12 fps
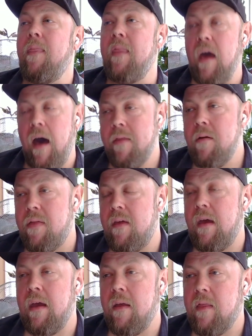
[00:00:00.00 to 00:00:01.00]
The other
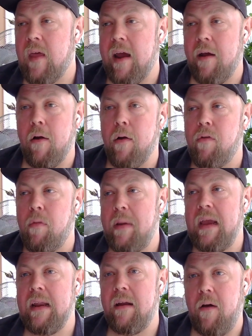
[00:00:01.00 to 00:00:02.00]
thing that I heard
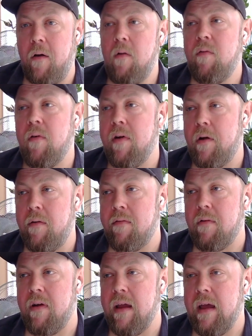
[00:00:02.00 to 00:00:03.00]
repeated over and
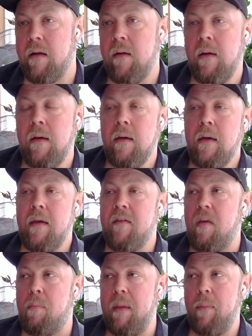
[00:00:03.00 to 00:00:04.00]
over again
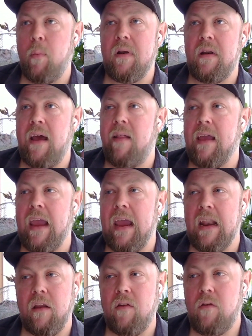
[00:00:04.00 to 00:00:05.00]
is that people were
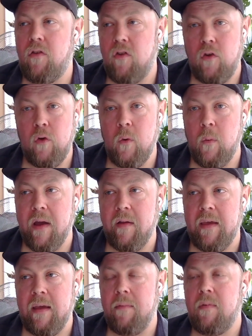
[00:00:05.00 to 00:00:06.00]
delegating too
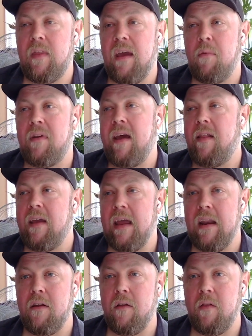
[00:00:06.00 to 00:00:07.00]
quickly. They were
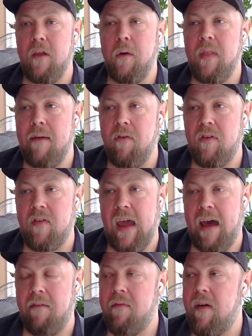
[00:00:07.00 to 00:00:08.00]
delegating to low-level
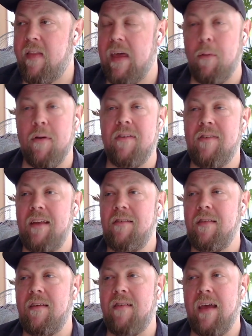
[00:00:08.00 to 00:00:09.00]
staff, and they were
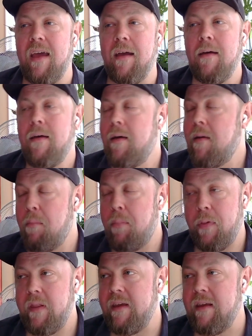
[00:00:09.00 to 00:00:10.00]
essentially saying,
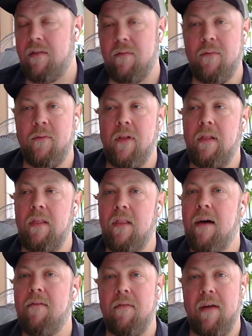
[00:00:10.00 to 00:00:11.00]
please, for the
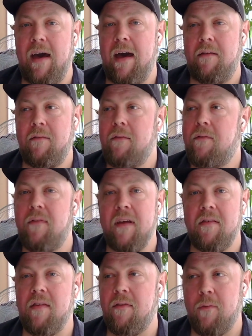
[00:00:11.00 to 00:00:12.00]
love of God,
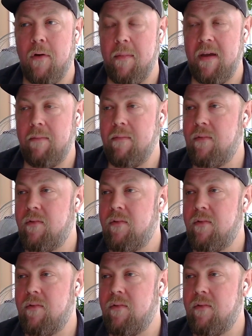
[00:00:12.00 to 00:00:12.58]
fix this for me.